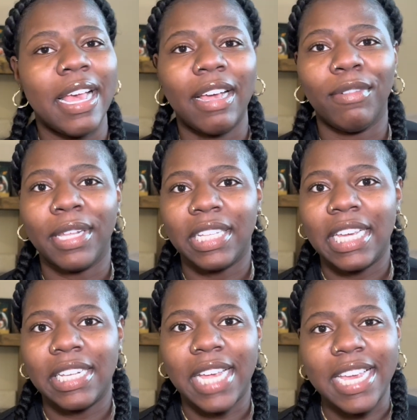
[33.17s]
really
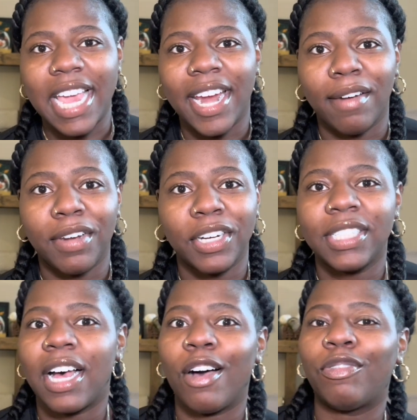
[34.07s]
take care of
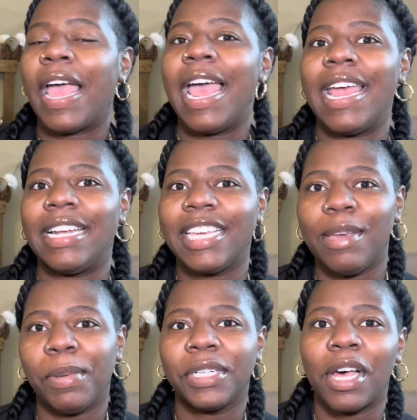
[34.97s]
yourself and keep
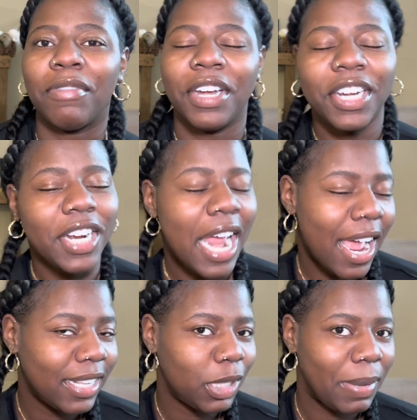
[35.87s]
yourself in a good
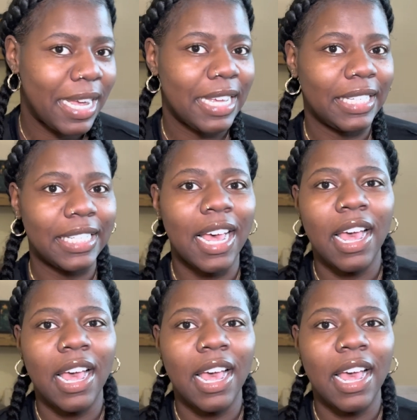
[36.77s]
headspace